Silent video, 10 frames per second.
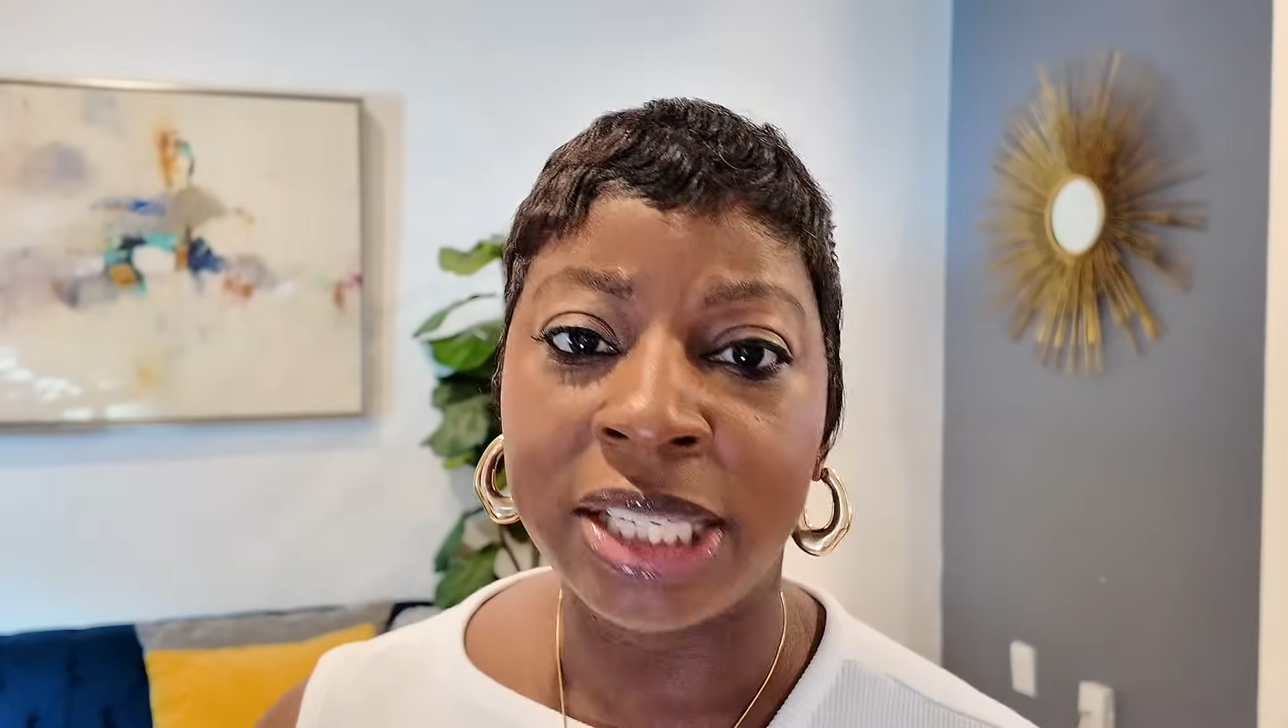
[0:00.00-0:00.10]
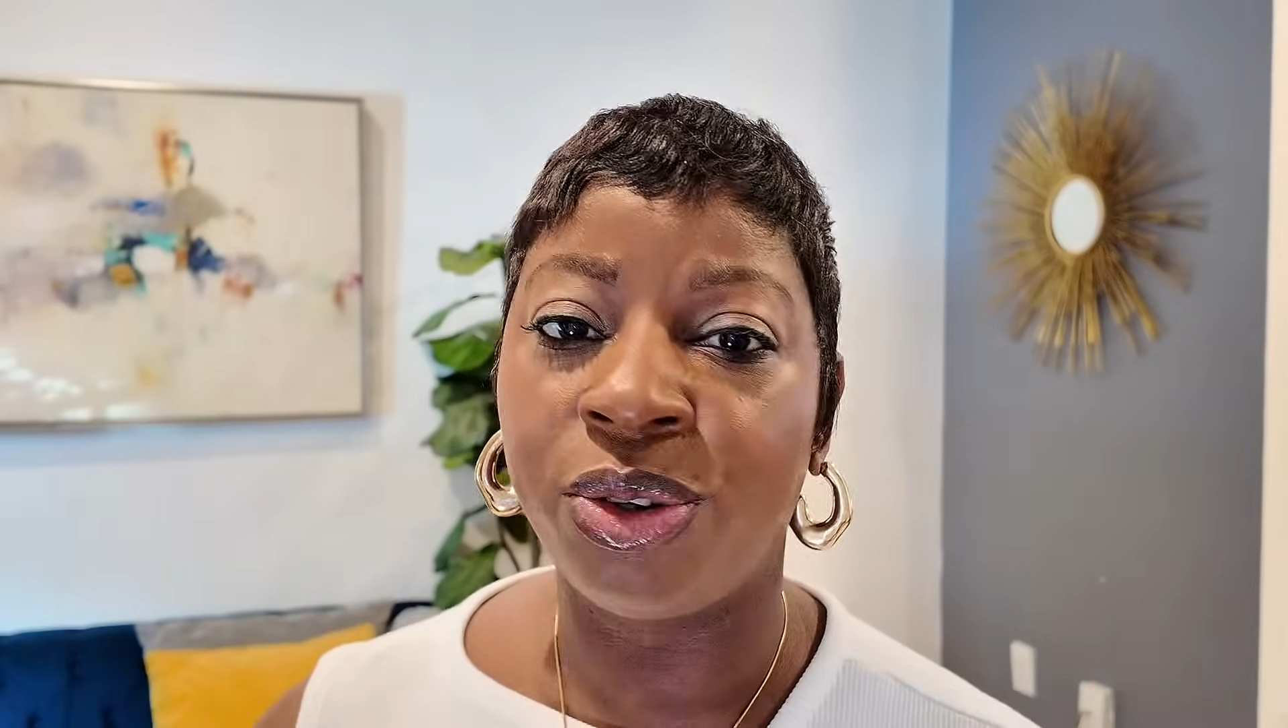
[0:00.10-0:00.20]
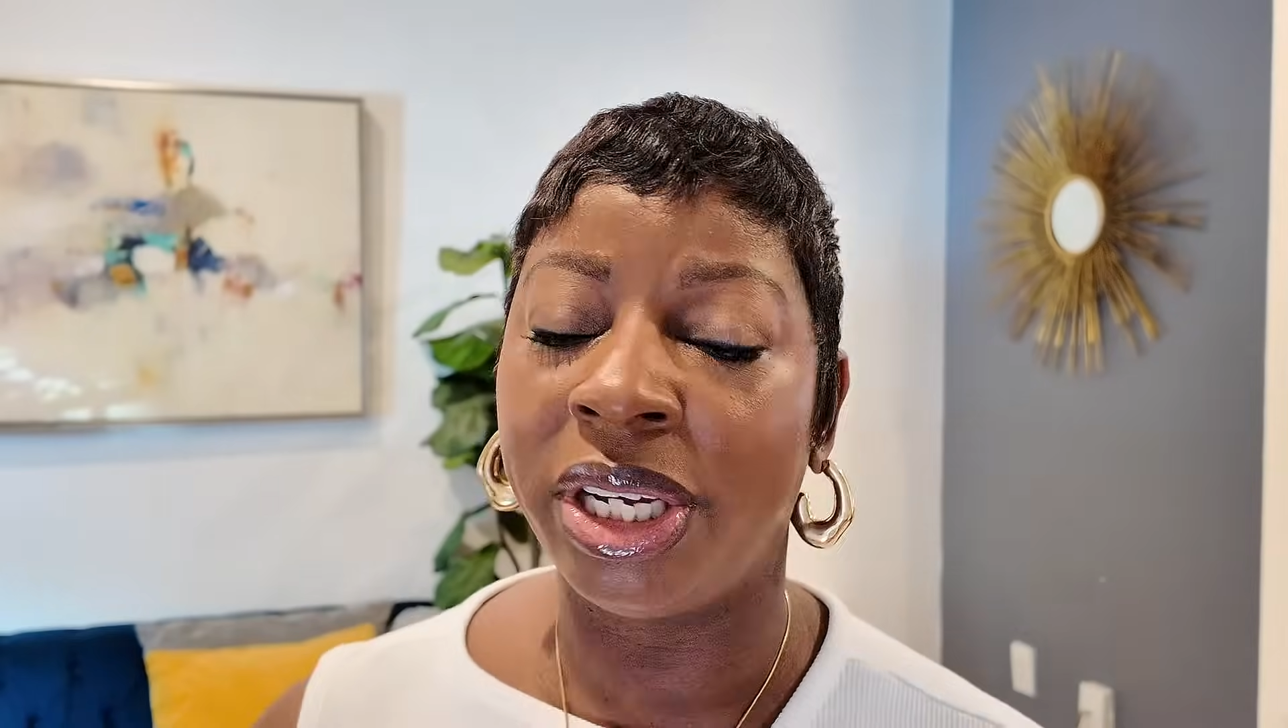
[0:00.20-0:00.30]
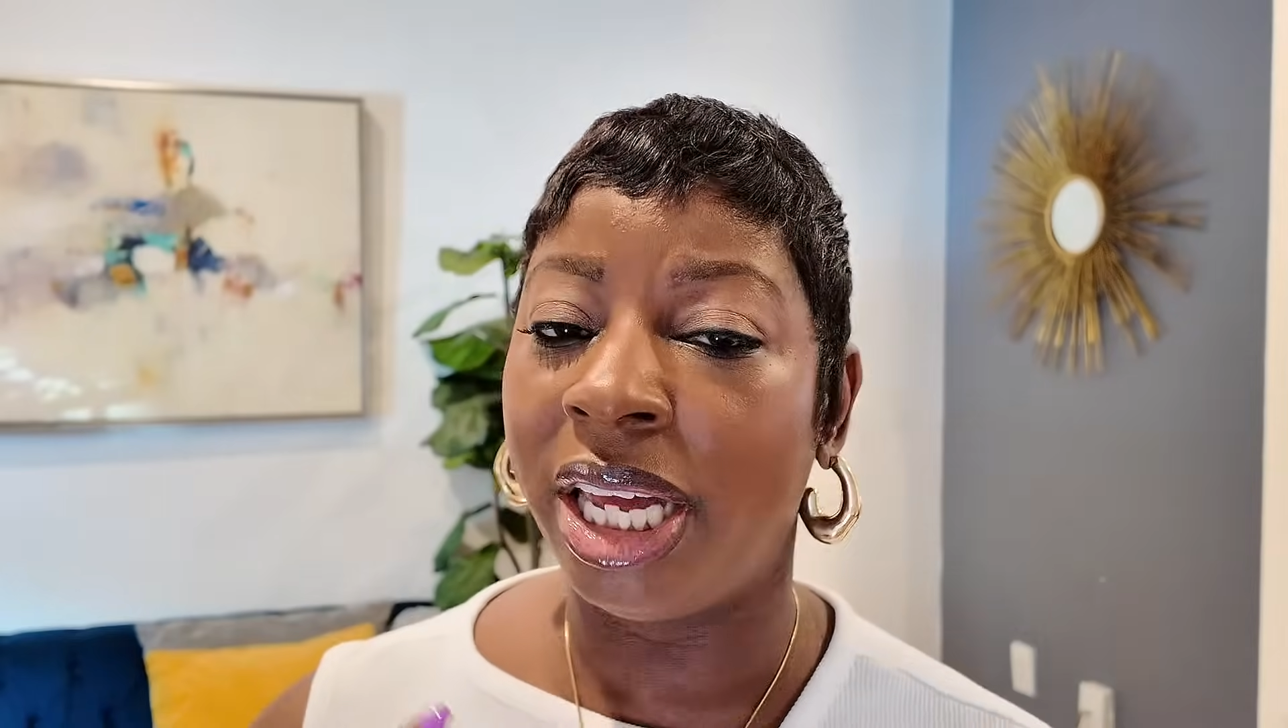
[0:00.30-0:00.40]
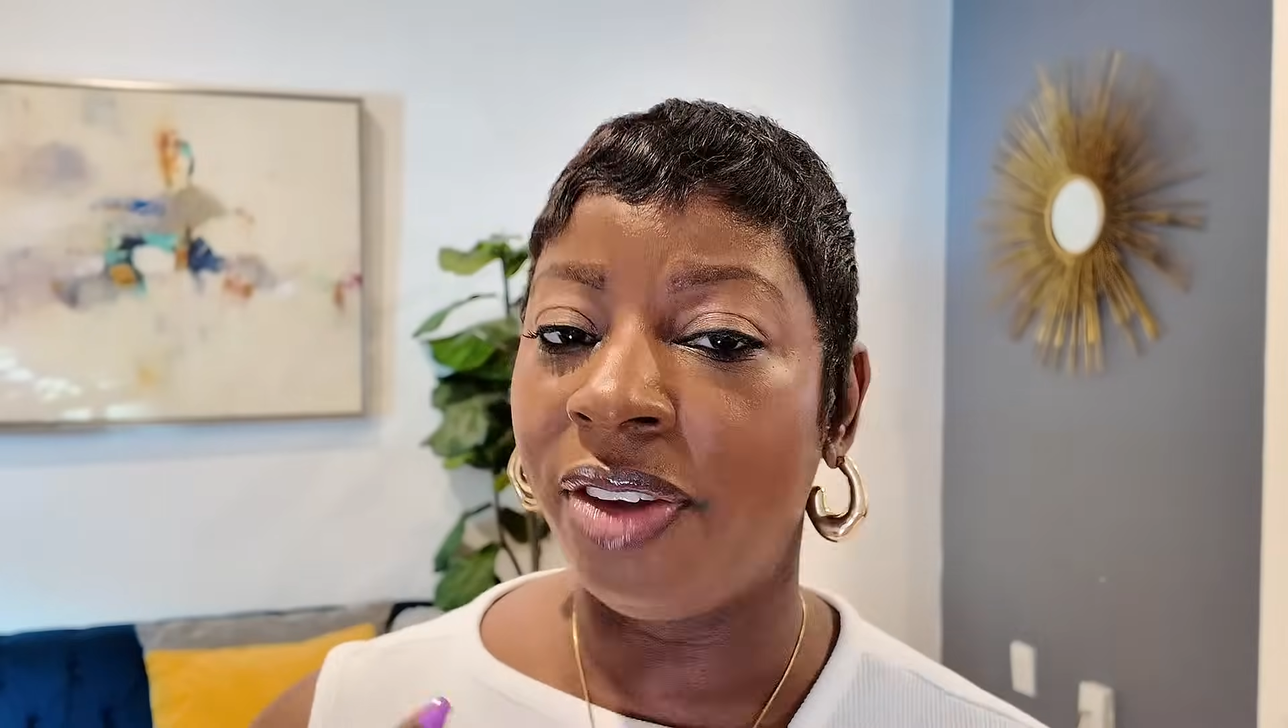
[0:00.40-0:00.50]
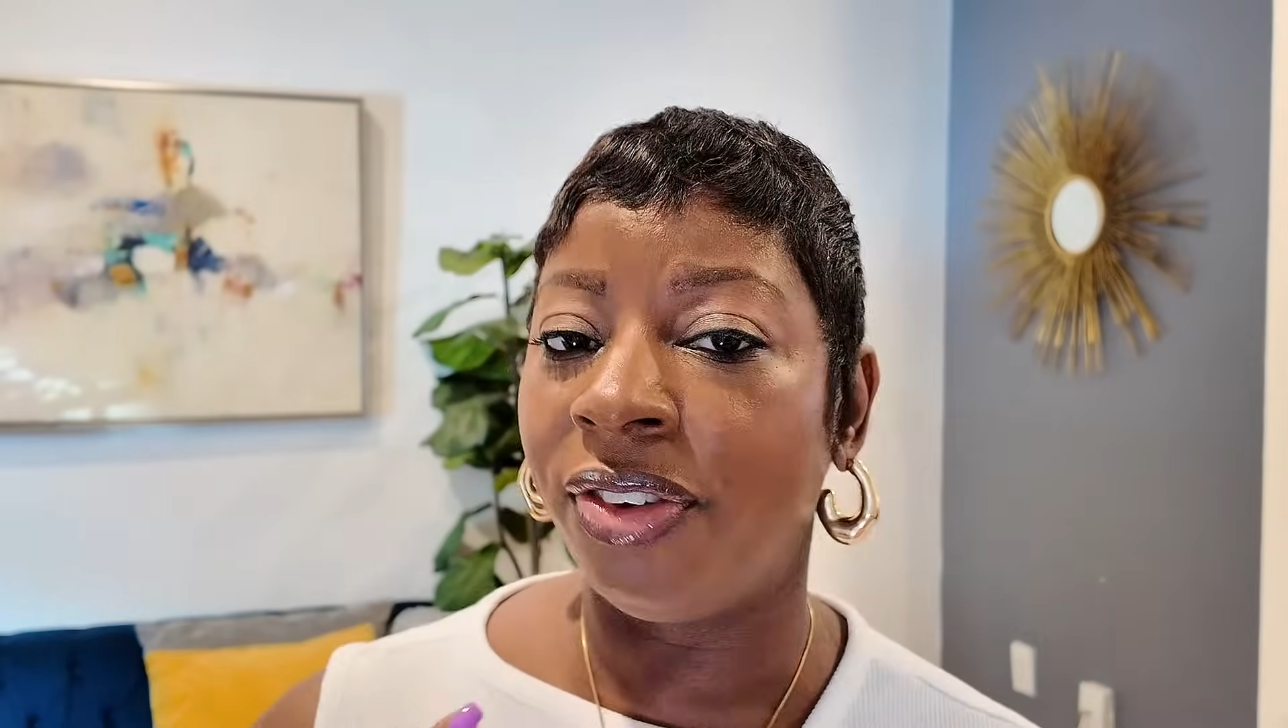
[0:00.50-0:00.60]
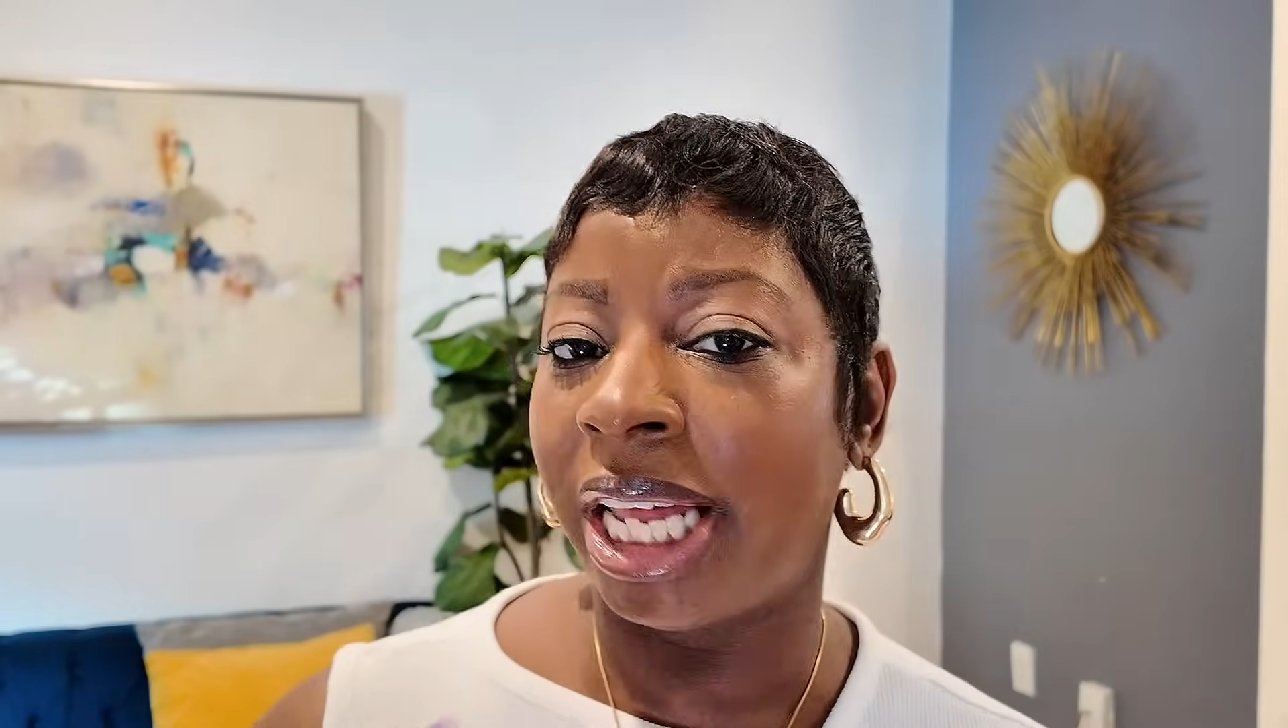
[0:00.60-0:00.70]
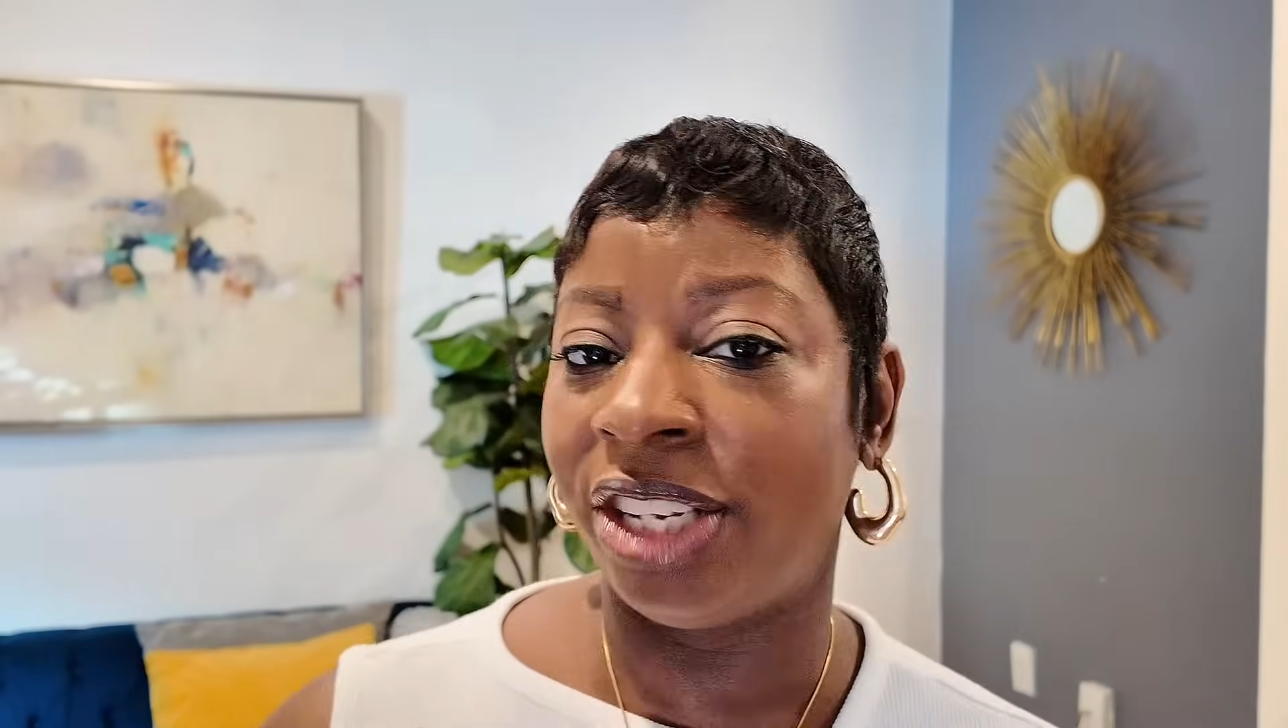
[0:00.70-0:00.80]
You can even